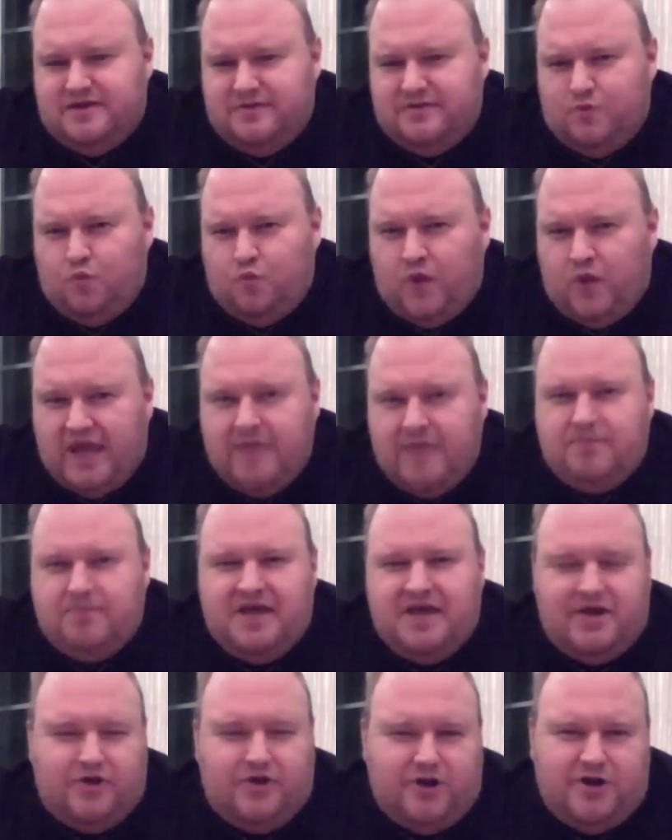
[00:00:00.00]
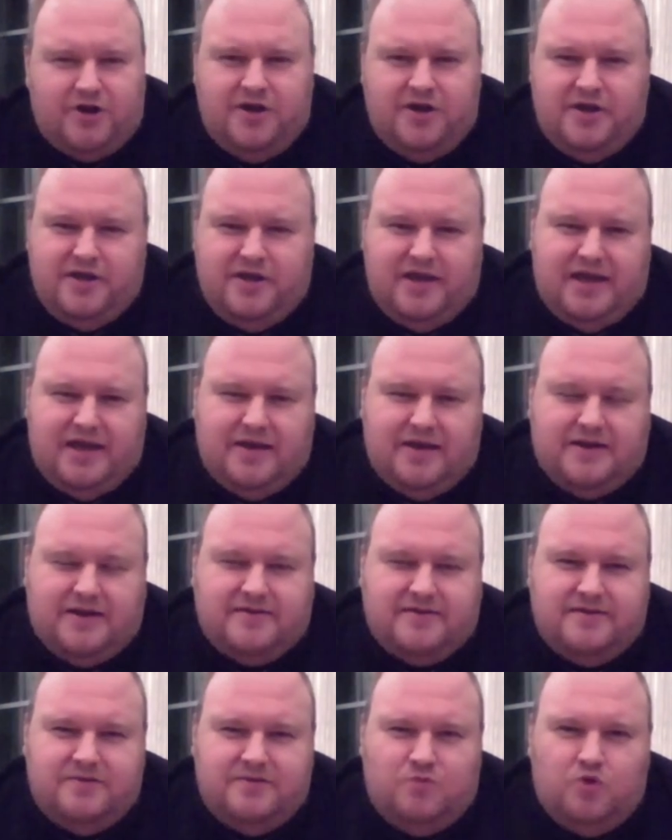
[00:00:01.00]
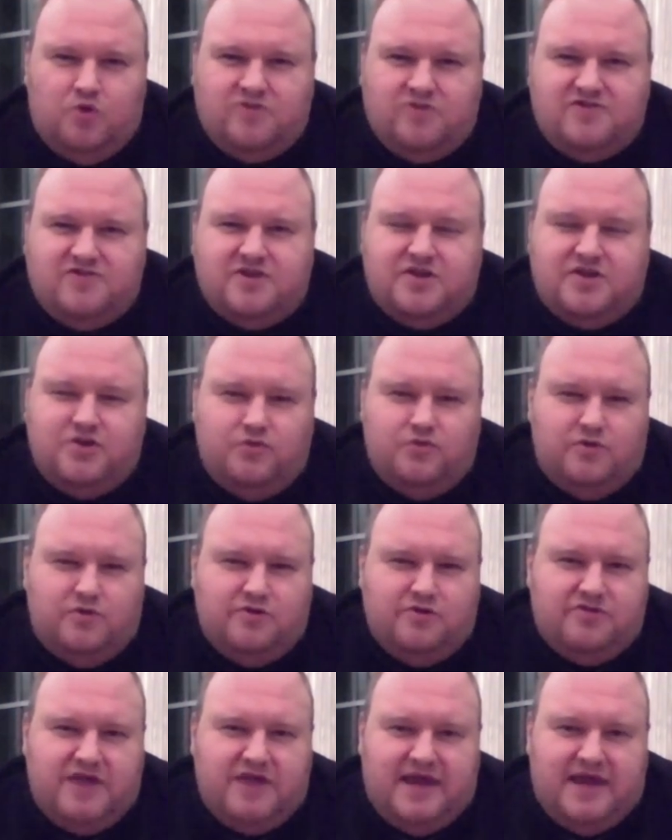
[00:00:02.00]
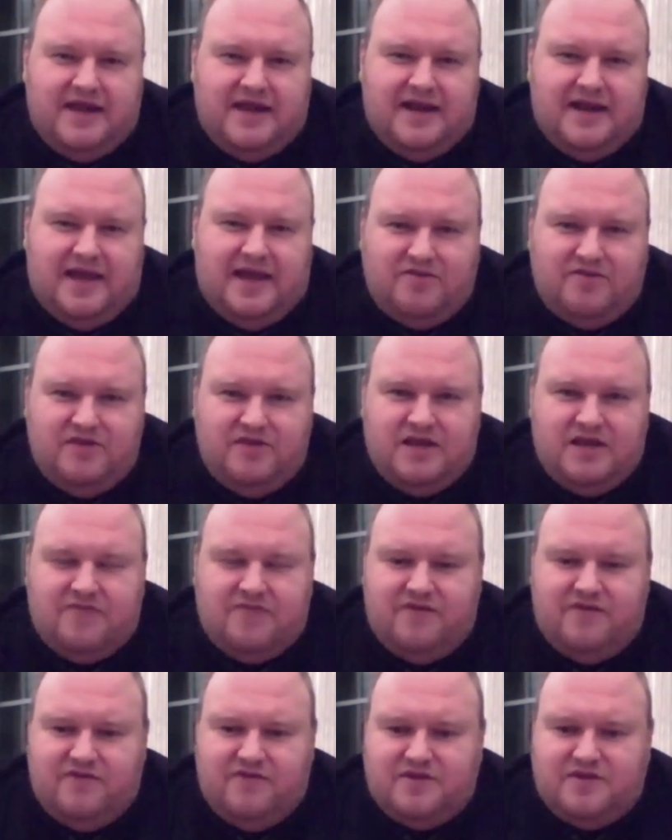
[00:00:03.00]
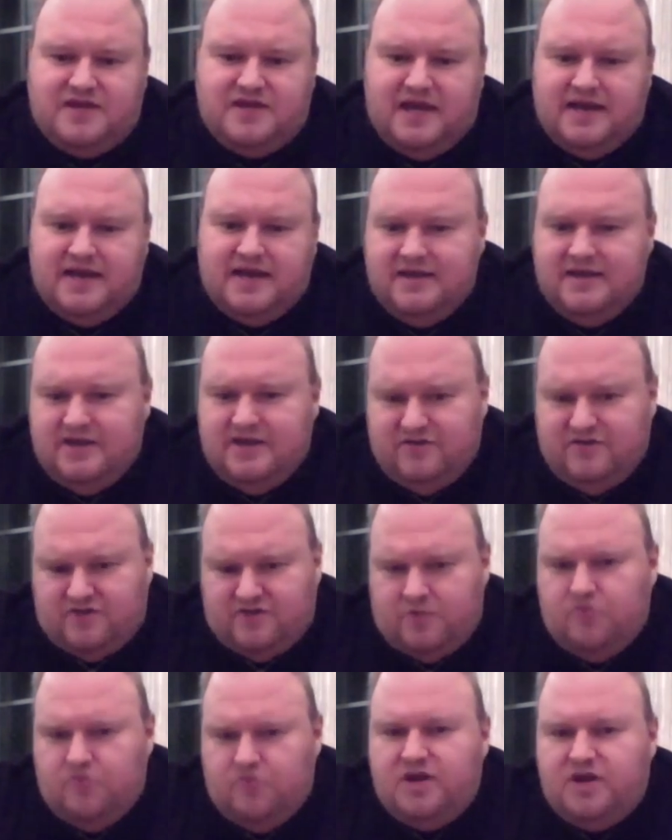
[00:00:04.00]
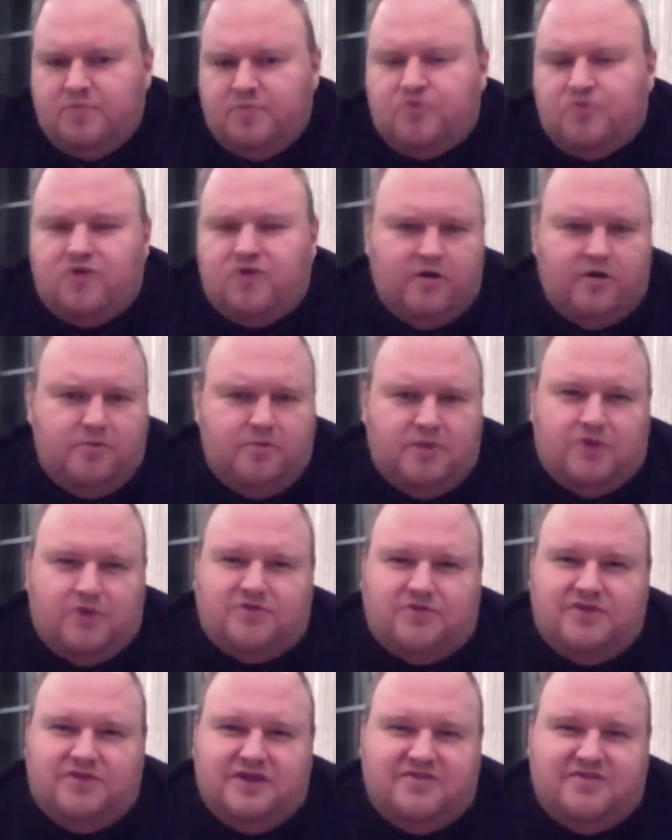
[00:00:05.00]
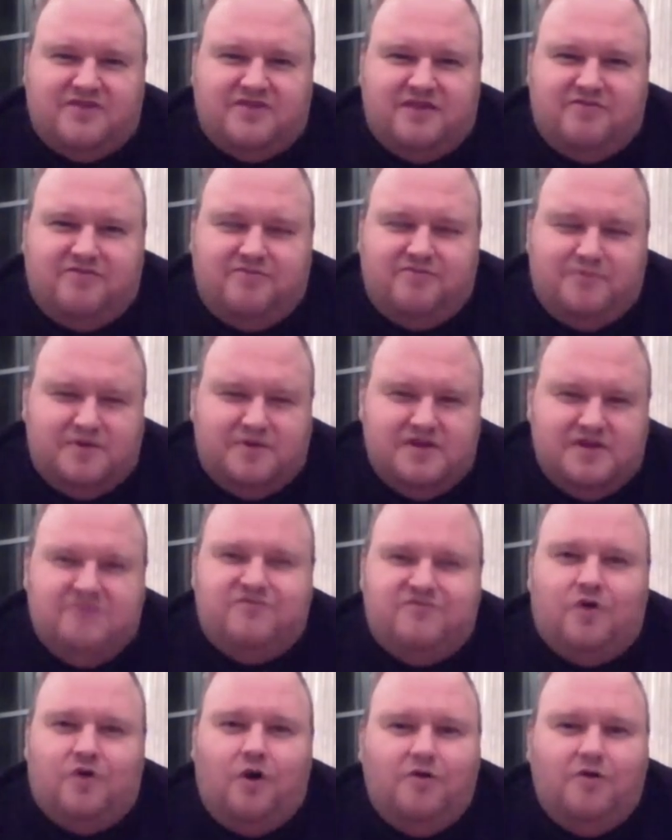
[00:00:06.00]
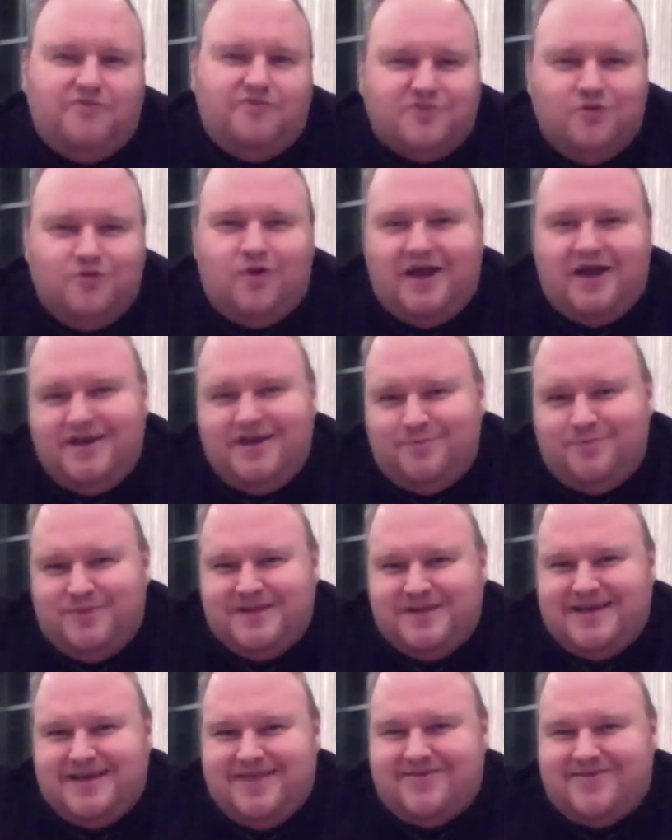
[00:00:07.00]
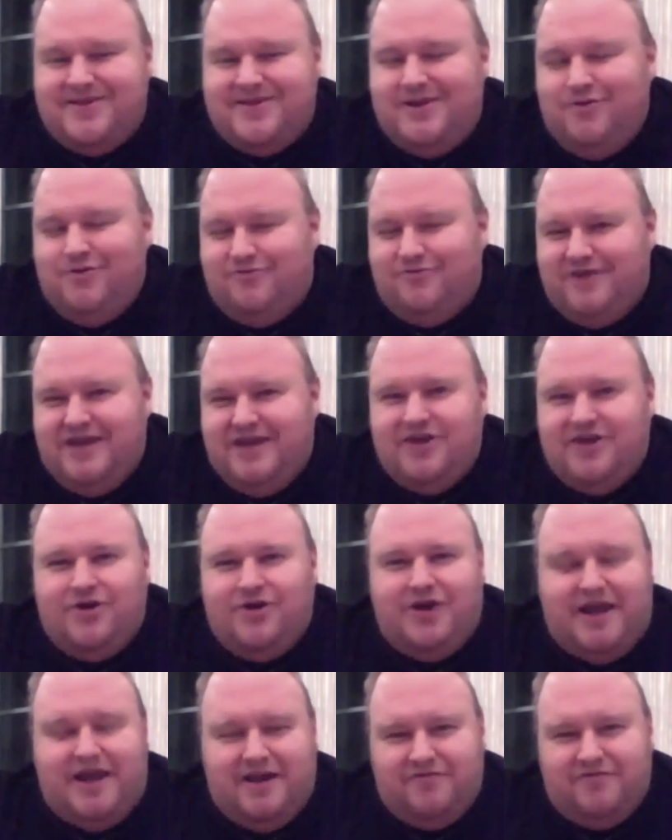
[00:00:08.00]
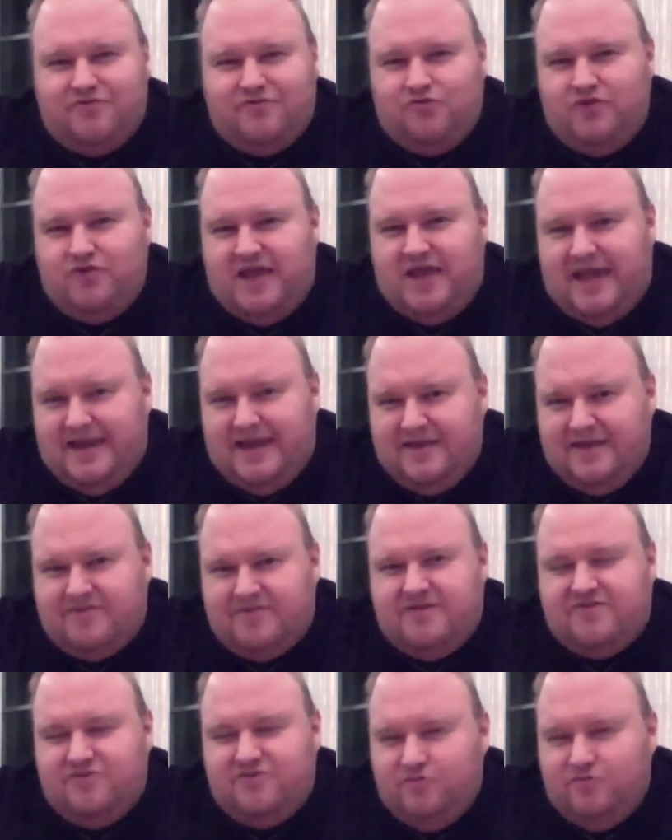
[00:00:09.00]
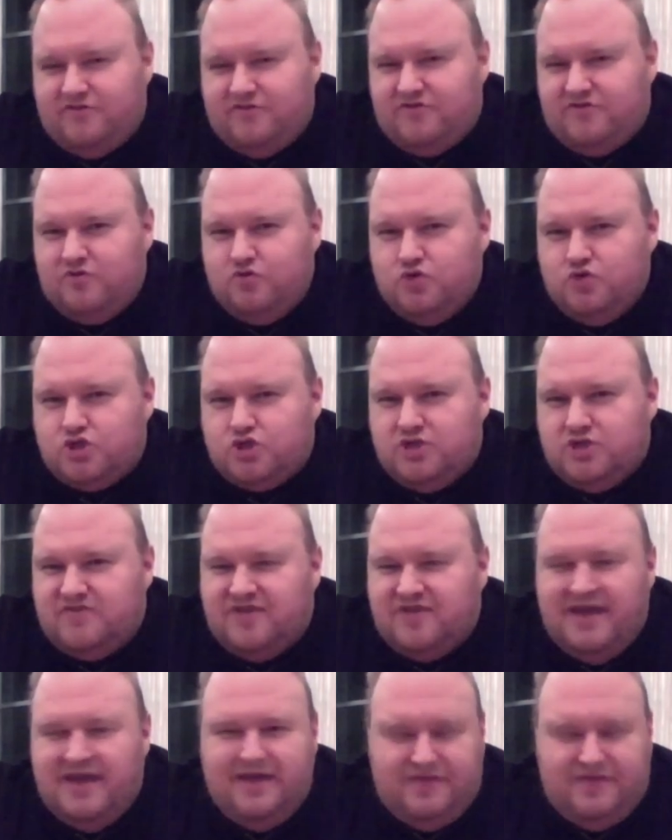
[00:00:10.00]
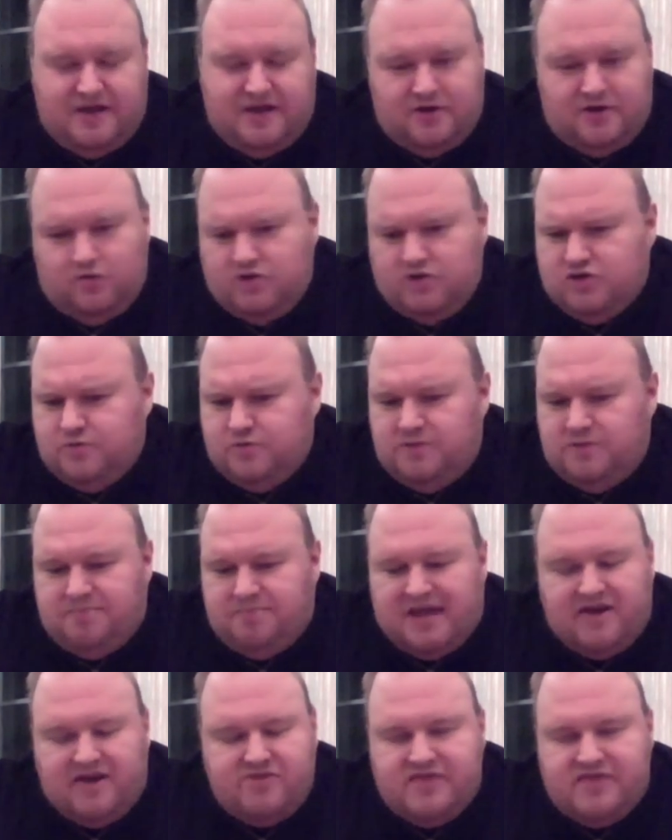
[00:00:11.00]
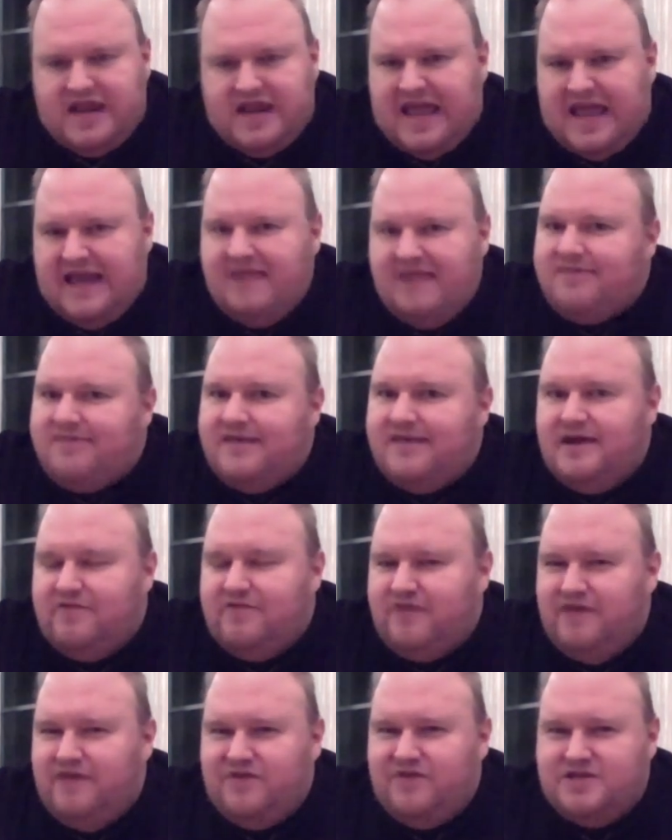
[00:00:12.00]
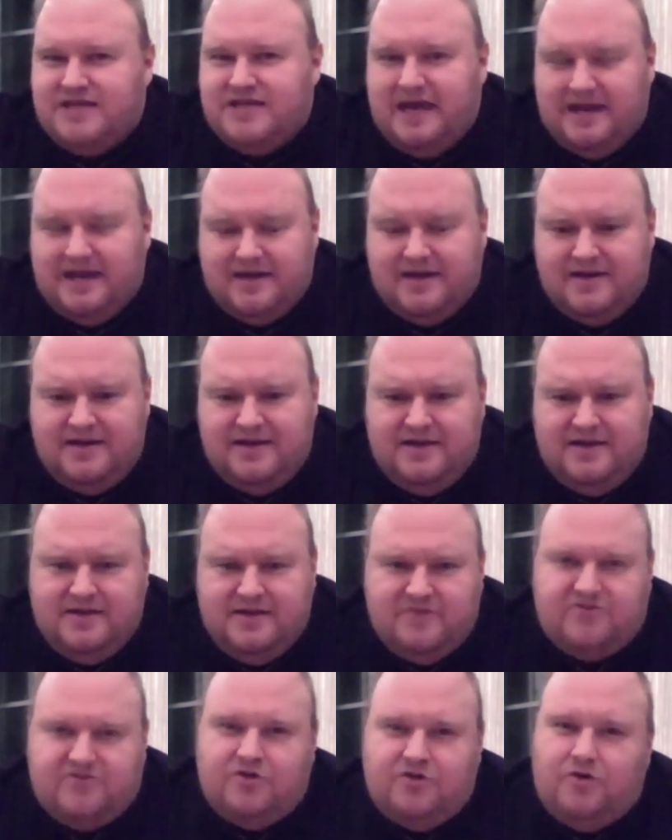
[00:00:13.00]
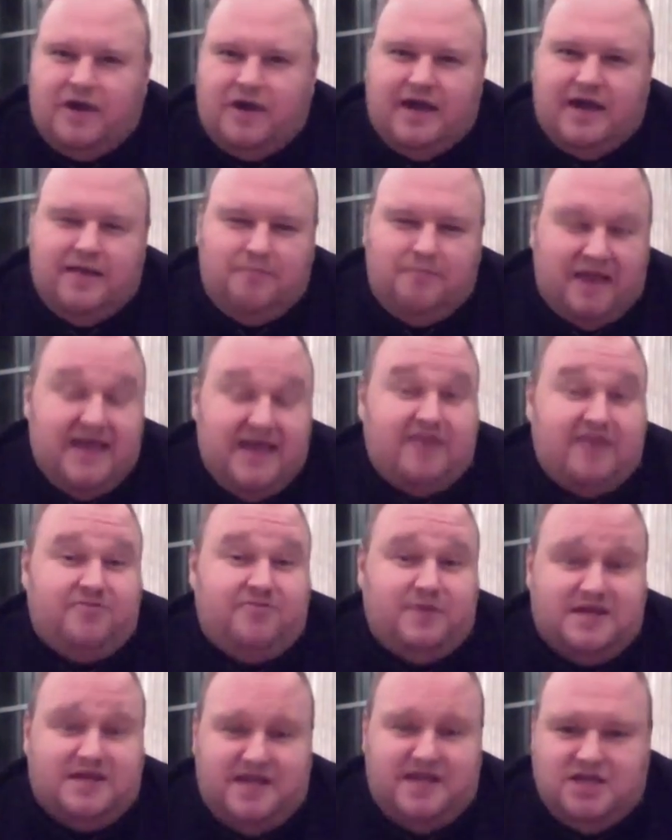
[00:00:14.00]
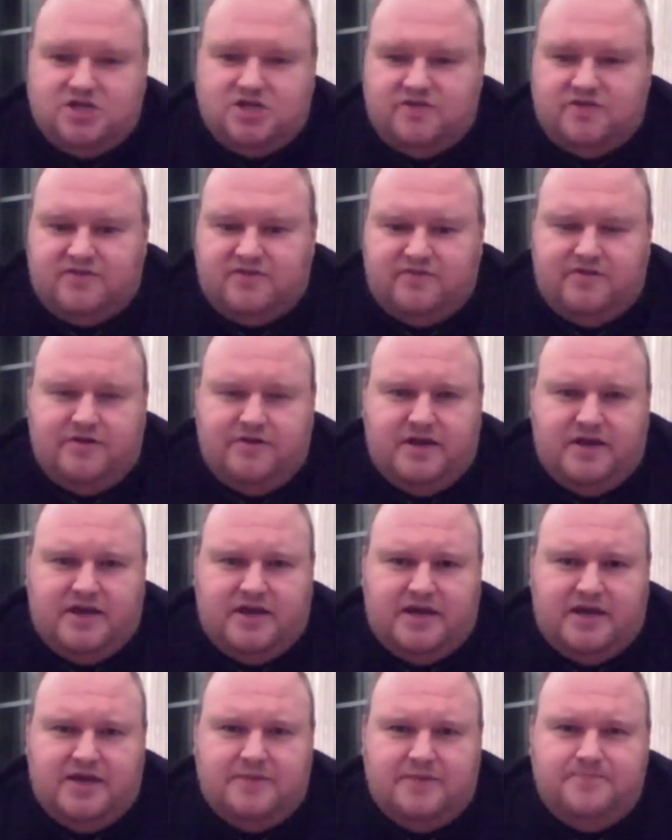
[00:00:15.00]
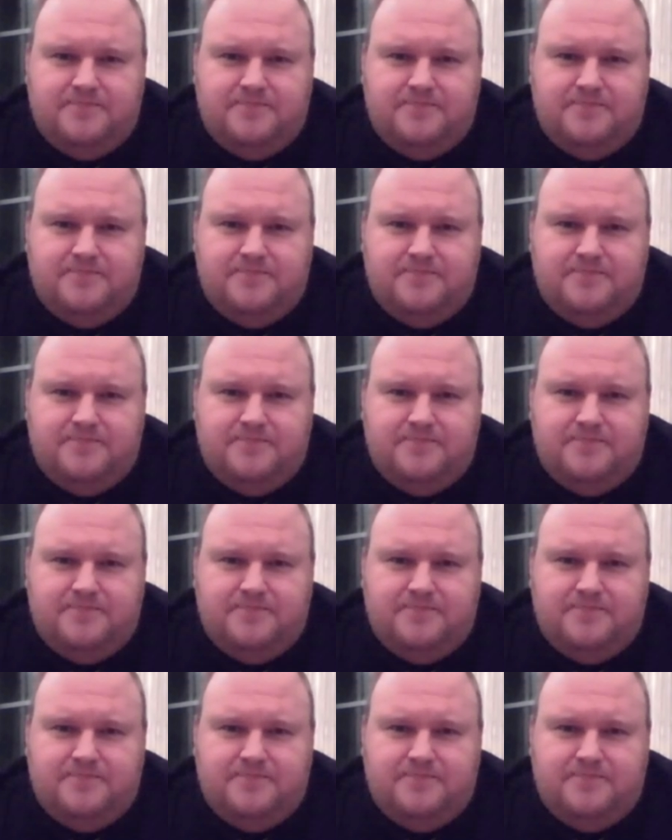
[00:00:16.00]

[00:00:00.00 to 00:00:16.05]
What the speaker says: way better and more secure than anything I've ever done. So I'm really proud about this. I've evolved quite a bit as an innovator, and I've created these new solutions that are going to be better than anything I've ever done. So my expectations are very high.